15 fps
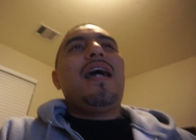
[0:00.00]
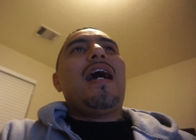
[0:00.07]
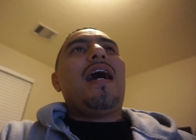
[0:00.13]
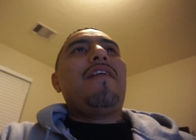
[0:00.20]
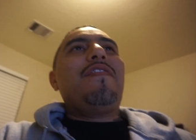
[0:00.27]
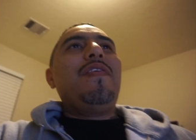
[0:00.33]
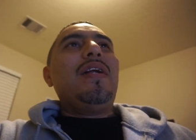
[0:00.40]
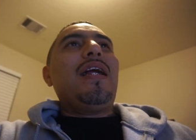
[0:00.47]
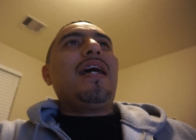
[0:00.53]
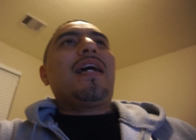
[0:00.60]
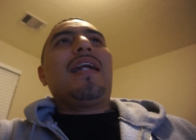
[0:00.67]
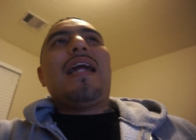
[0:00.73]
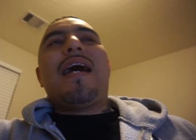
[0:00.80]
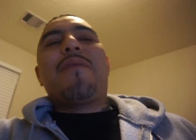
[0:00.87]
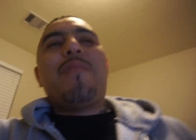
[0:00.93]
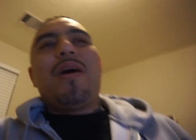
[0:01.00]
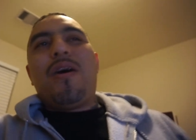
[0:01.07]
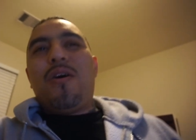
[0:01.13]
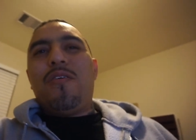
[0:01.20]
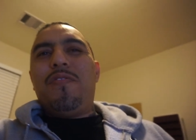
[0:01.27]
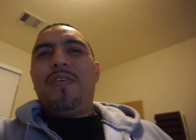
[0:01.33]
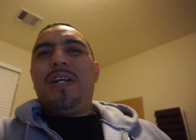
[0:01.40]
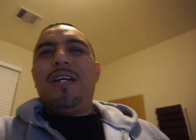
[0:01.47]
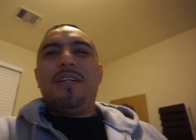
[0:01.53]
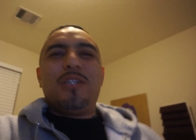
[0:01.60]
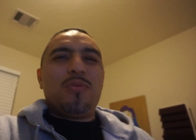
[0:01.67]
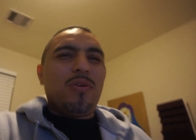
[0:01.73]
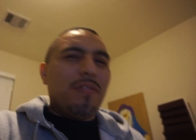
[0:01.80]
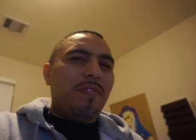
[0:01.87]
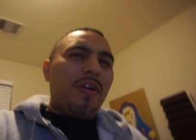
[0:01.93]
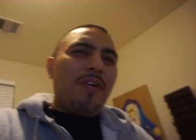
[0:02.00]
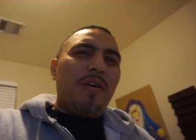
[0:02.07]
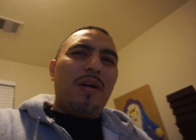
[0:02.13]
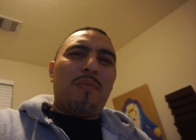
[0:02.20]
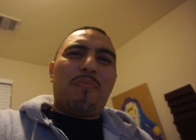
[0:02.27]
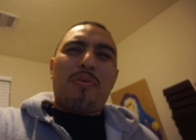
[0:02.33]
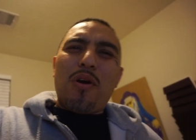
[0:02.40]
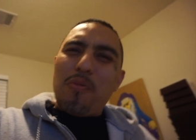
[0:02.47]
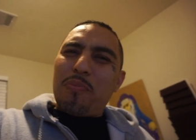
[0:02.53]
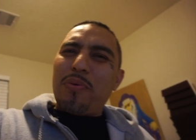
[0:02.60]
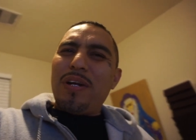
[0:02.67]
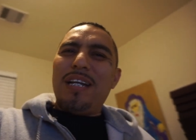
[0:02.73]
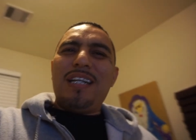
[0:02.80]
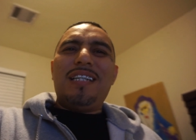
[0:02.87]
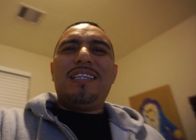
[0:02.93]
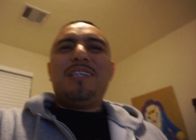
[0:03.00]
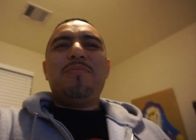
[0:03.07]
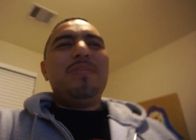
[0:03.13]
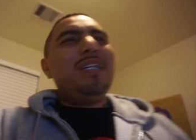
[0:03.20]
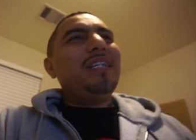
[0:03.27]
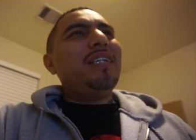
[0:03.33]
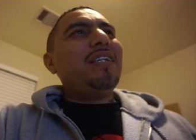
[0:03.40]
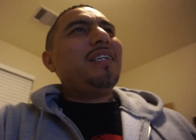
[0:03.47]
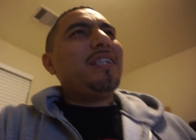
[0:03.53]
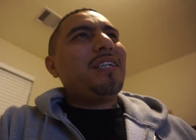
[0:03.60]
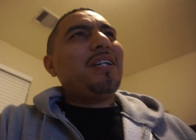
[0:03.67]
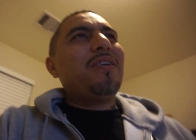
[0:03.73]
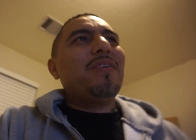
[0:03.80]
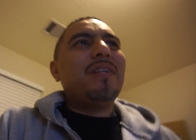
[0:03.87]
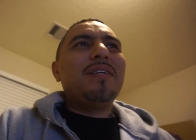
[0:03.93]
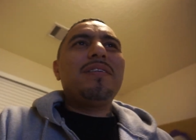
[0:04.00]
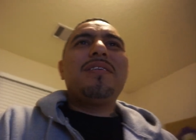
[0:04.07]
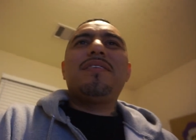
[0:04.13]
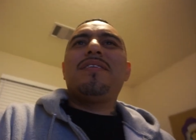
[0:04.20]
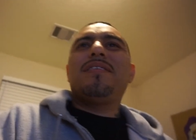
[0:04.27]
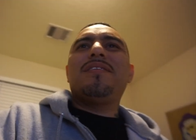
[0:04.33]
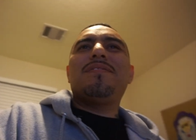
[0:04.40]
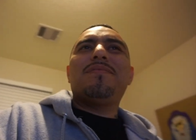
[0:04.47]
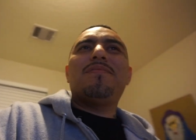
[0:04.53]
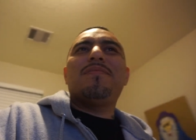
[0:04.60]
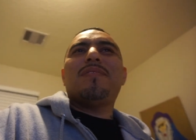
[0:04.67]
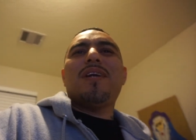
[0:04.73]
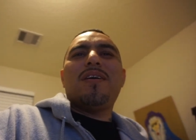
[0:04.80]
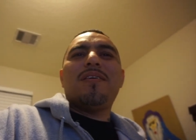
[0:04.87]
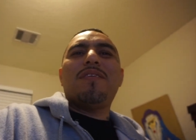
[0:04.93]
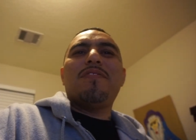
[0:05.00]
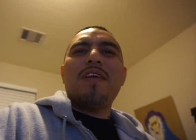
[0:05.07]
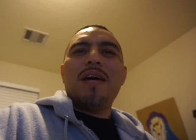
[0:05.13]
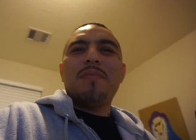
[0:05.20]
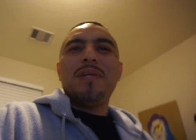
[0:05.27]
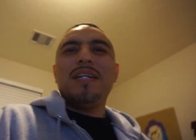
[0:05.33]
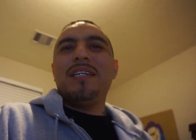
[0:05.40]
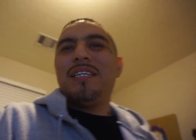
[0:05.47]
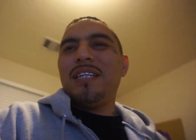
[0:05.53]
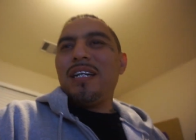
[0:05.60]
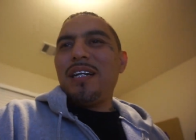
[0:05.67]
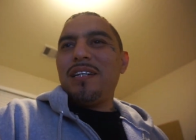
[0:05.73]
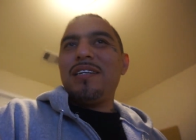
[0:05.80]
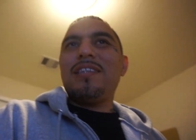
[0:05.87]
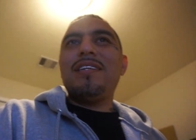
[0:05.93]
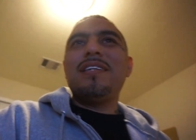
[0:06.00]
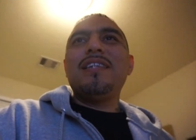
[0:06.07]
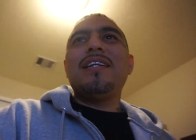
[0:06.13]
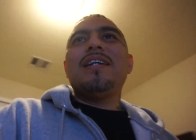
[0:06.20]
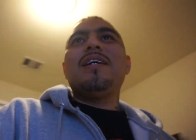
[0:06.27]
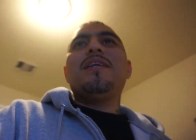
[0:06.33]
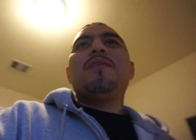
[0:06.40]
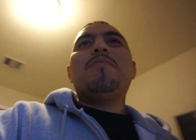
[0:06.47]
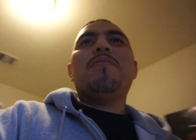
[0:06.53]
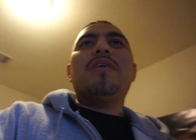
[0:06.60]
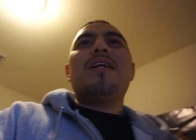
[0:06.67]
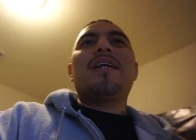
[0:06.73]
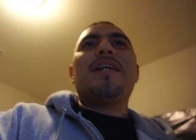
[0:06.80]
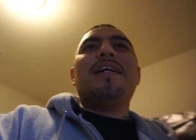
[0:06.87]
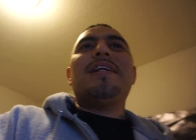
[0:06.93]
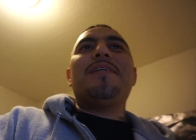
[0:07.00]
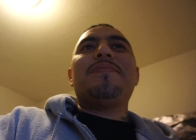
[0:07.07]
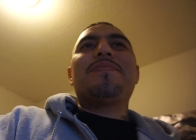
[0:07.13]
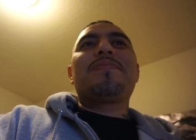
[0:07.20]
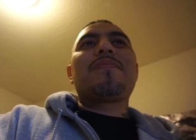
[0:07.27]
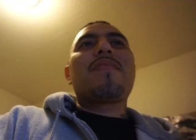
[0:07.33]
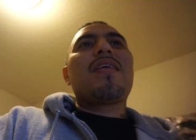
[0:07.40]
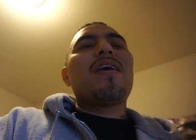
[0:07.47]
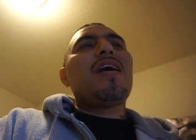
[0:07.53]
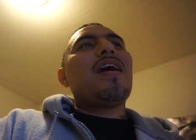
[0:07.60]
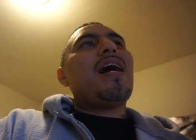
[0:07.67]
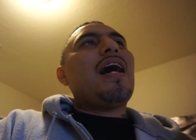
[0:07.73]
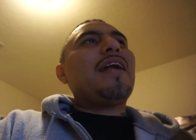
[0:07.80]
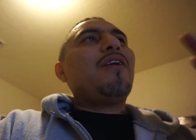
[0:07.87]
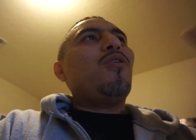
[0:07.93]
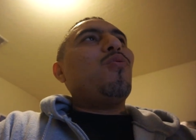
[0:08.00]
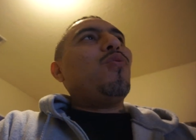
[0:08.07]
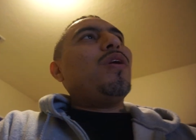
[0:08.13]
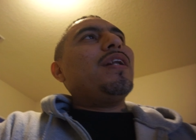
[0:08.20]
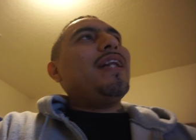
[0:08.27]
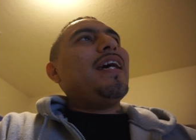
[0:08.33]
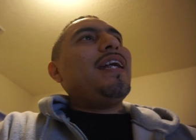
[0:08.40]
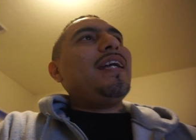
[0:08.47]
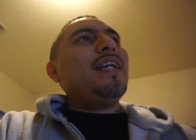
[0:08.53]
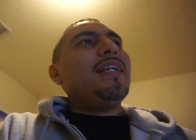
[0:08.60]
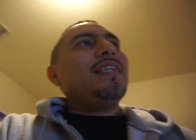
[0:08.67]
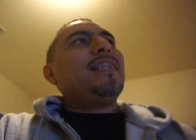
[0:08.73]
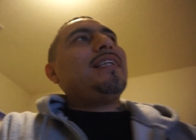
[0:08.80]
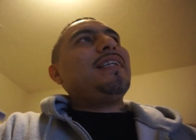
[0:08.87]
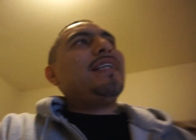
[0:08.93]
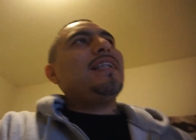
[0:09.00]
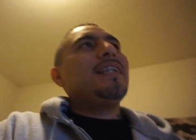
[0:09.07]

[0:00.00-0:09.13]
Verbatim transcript: I feel like a lot of my old videos weren't very appropriate to be showing on a family channel. But uh, I know one that is.